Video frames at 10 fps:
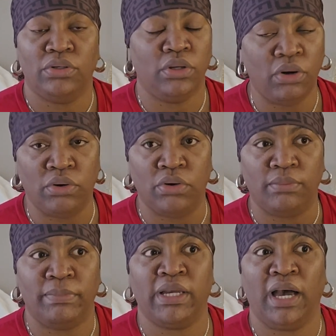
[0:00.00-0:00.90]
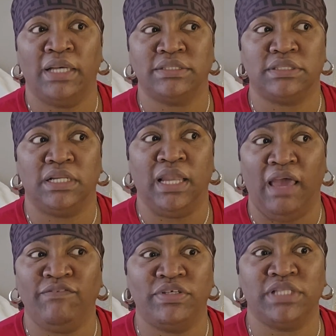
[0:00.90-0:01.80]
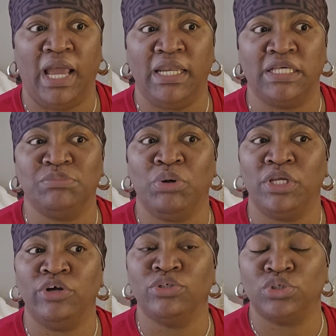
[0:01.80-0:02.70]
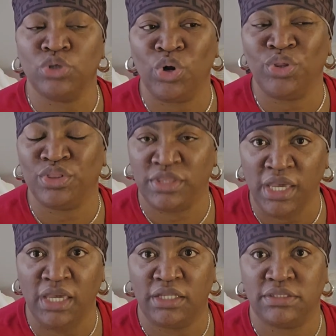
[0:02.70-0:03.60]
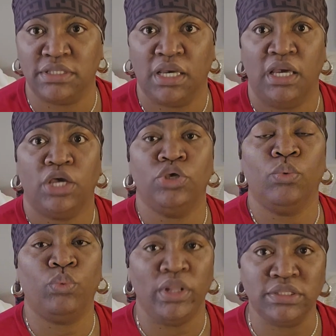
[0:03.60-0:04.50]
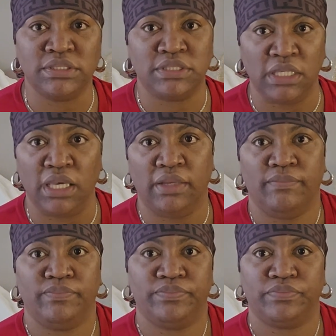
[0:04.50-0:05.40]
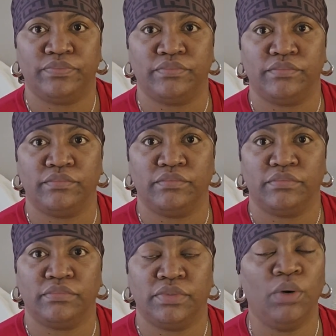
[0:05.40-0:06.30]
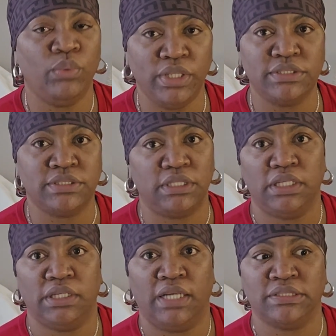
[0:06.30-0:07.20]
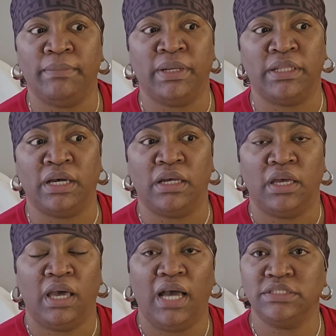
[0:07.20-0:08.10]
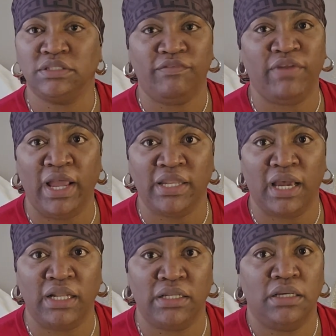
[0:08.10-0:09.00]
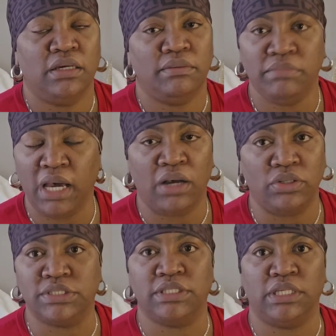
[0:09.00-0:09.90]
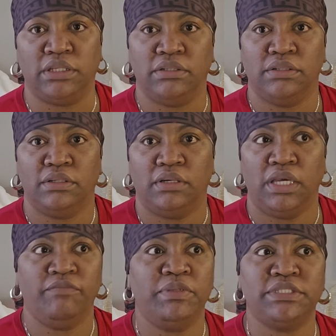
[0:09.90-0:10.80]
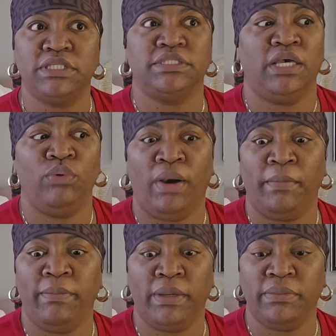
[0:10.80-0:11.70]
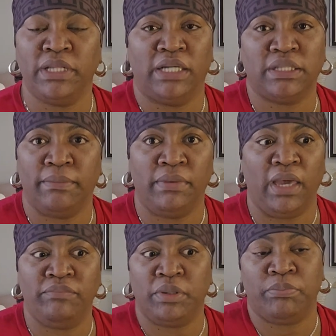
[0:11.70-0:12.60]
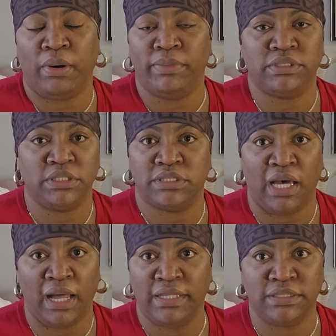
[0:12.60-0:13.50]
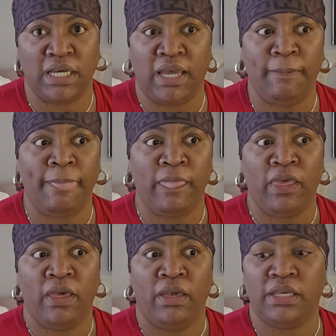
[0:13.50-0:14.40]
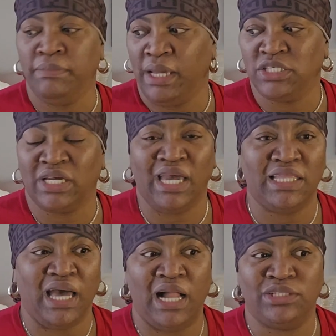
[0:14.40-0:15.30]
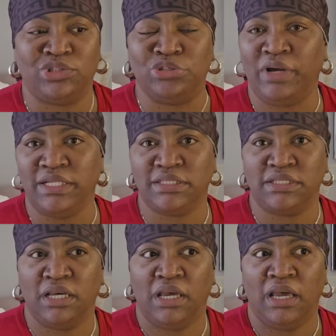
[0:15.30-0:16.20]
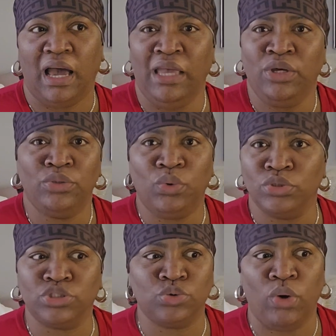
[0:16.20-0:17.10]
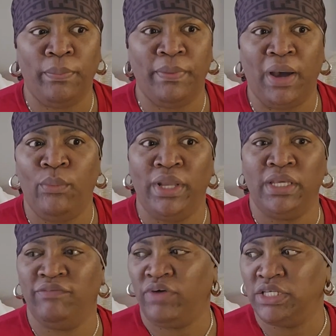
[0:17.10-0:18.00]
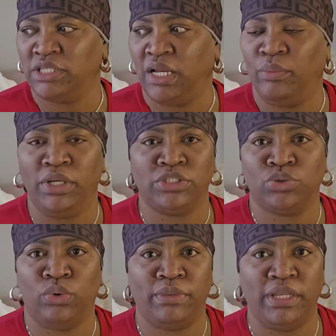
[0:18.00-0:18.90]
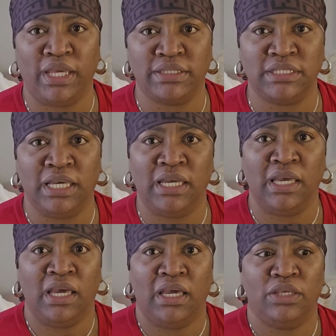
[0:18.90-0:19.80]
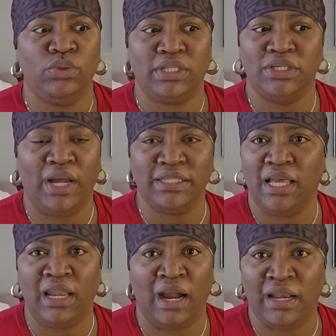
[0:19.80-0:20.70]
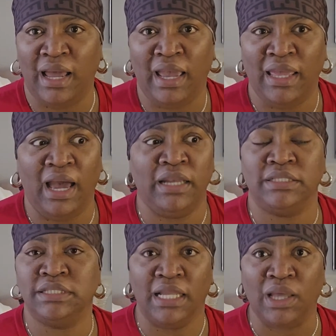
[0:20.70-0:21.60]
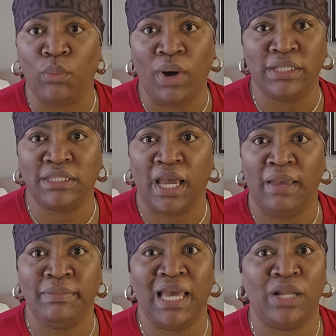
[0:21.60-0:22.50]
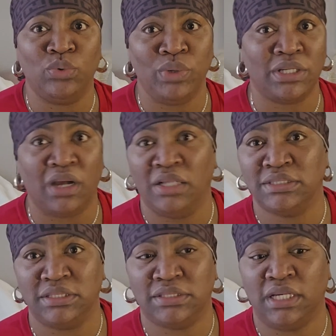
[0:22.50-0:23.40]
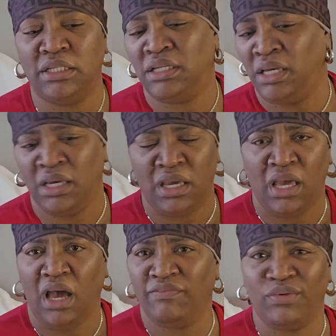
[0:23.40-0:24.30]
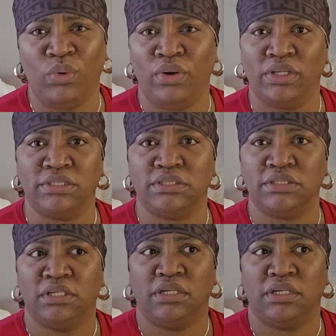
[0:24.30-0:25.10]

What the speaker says: No, because life is like this. But there are certain things you will see. You will see as a mother. And stuff like that, me I go see. If me see say you are make me that empty promises all the time, make you get all dress and you don't show up, and when eventually when you show up the next day, you tell her lie and it's not a one time, you do it consistently. Of course.